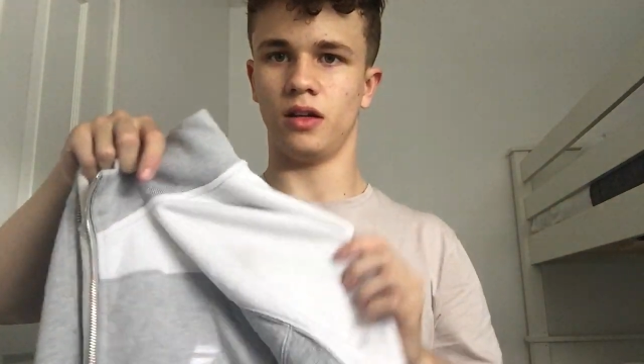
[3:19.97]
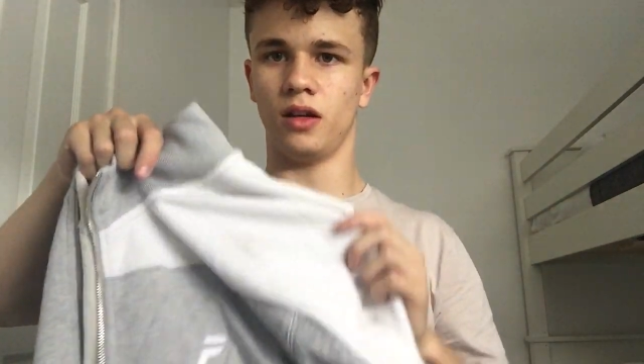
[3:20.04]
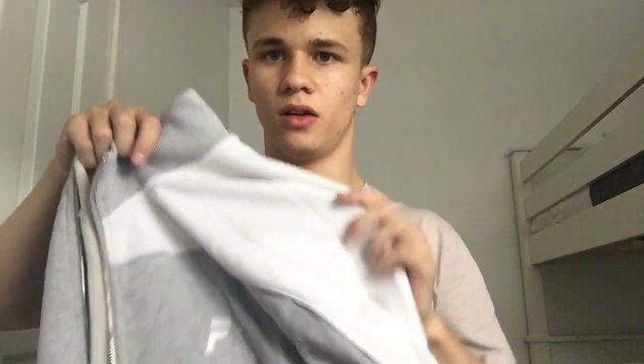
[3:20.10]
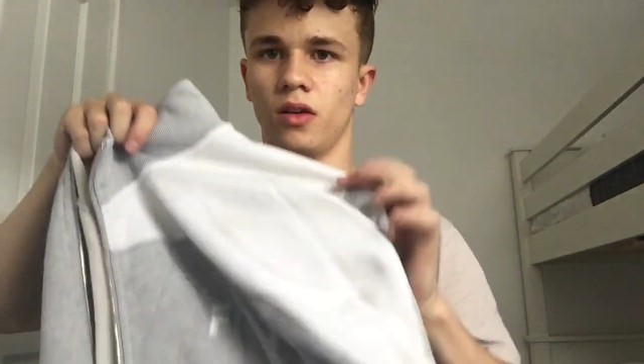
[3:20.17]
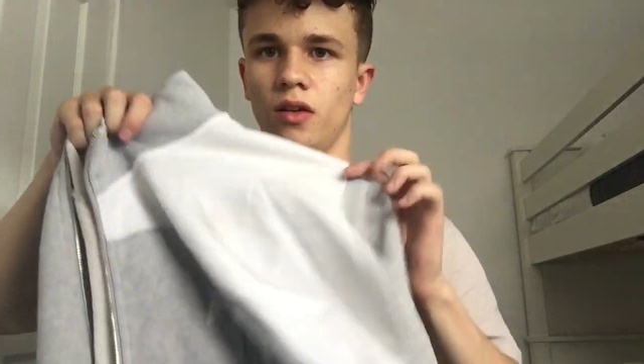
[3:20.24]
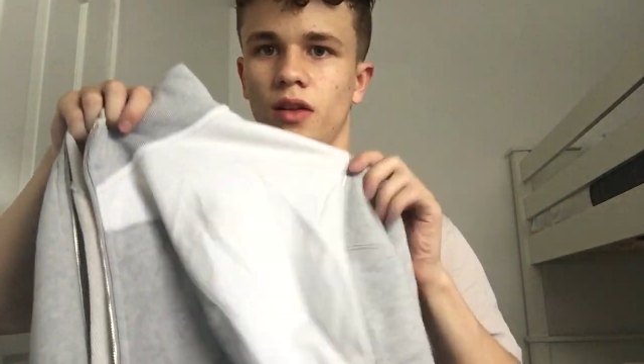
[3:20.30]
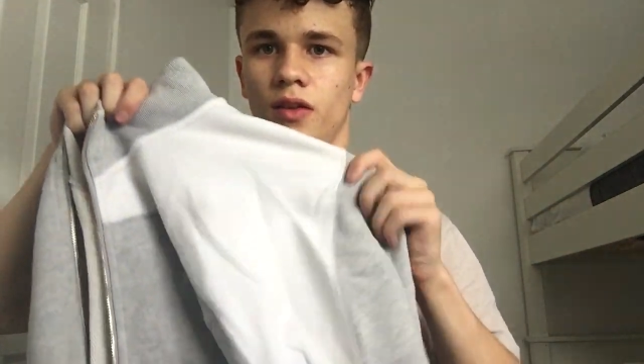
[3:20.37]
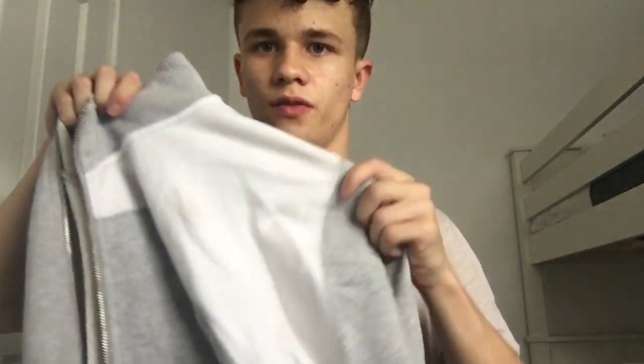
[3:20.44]
I
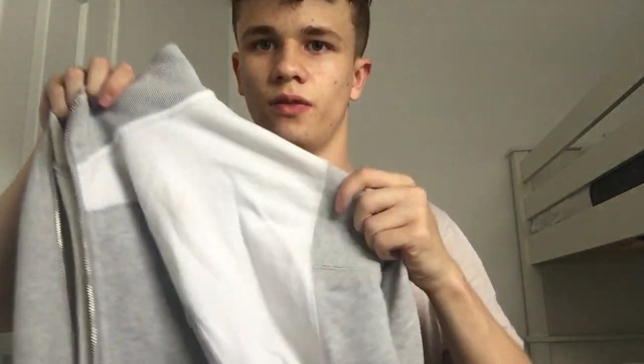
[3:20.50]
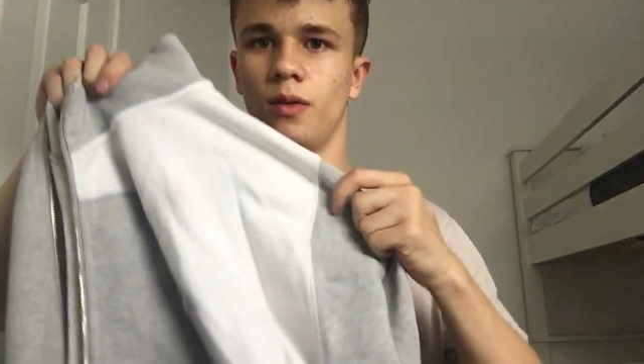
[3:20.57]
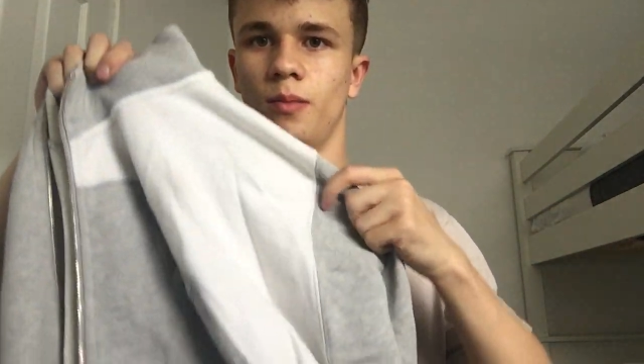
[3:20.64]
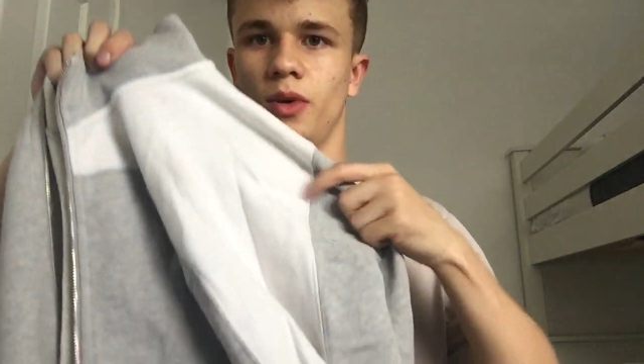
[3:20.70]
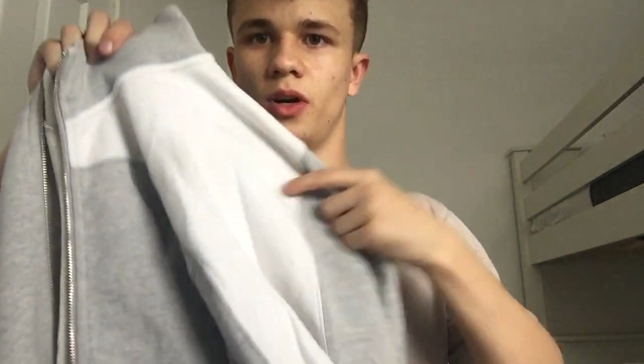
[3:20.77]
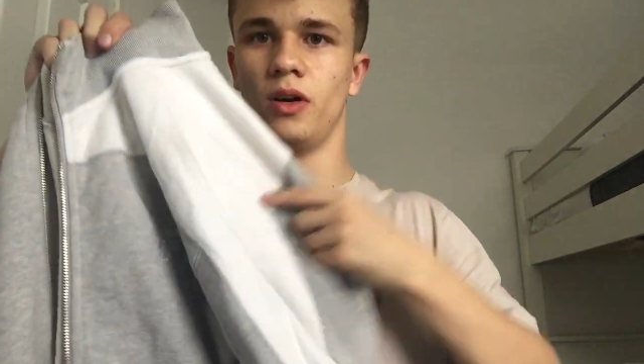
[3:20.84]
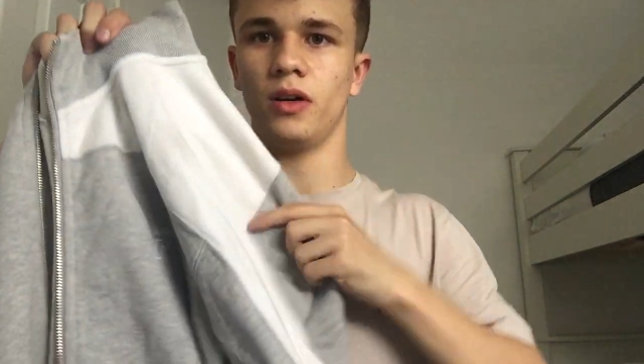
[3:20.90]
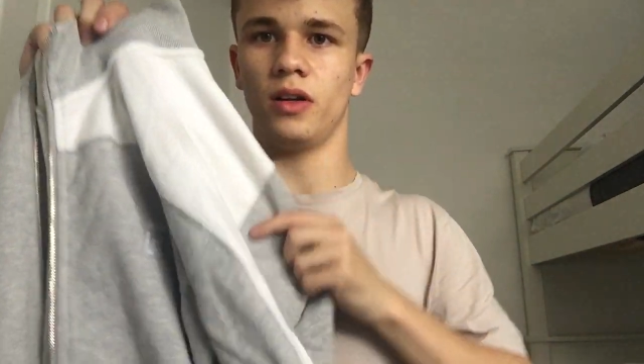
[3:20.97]
got this for a
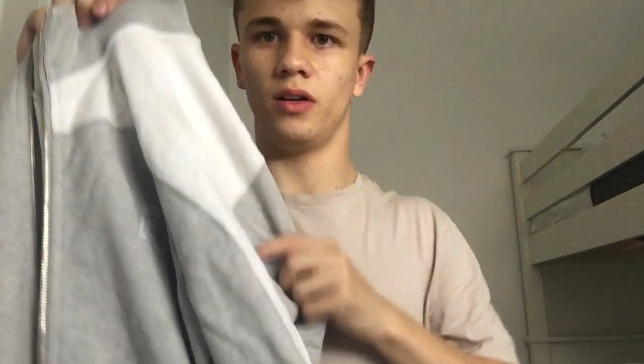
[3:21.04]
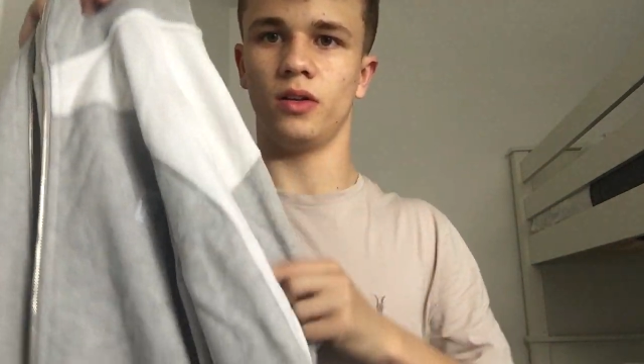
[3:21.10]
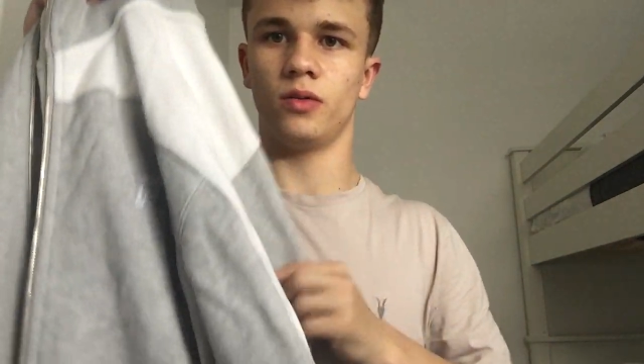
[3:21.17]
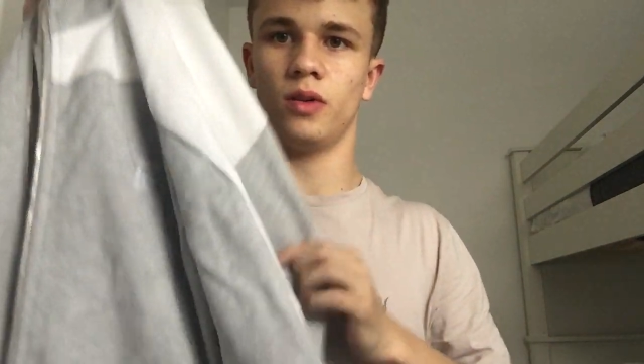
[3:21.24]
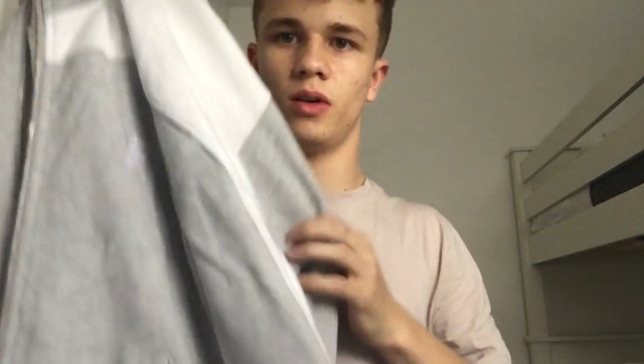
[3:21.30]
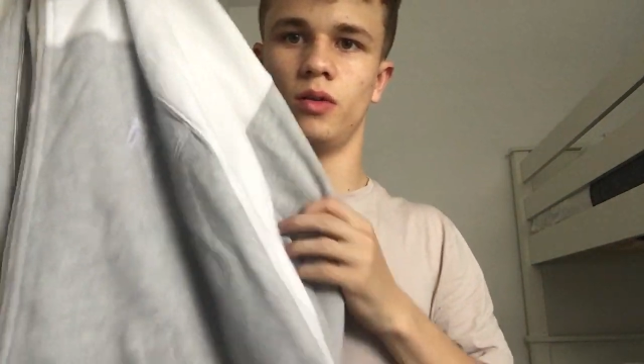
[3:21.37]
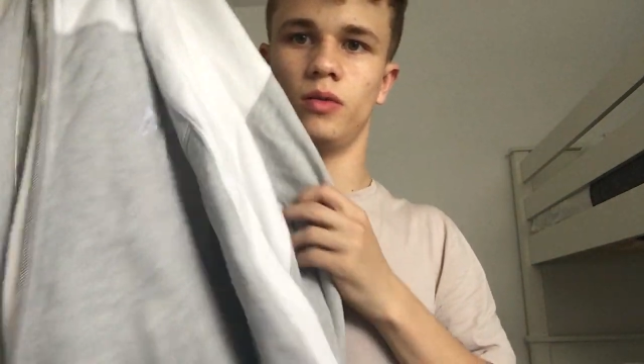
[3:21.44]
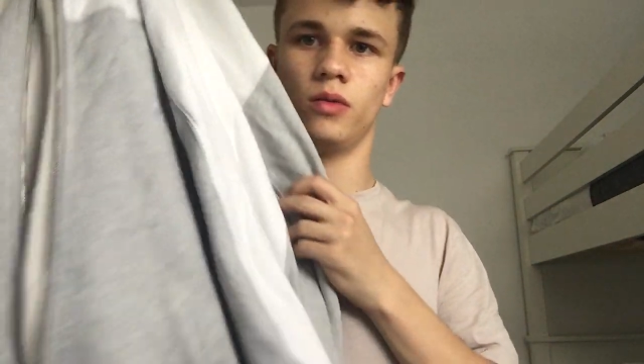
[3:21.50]
bargain
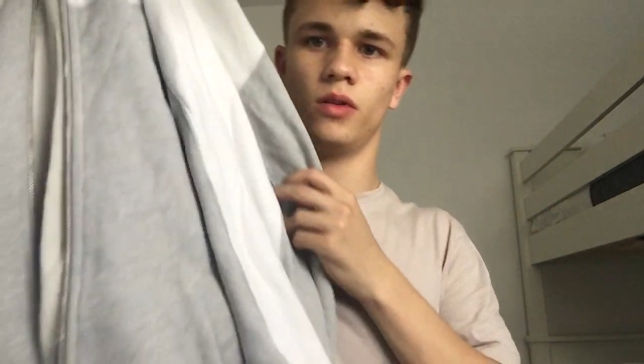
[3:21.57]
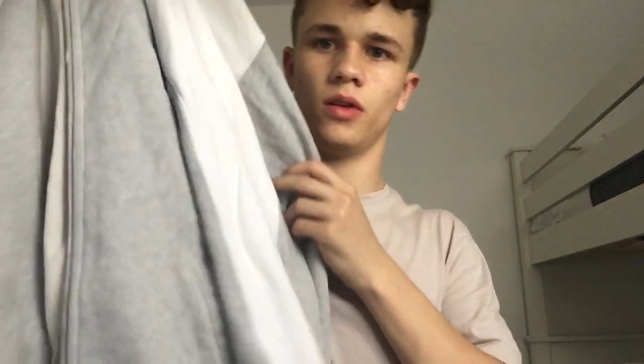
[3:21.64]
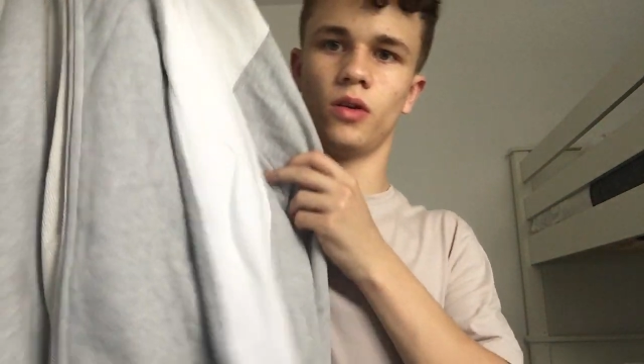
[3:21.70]
as well.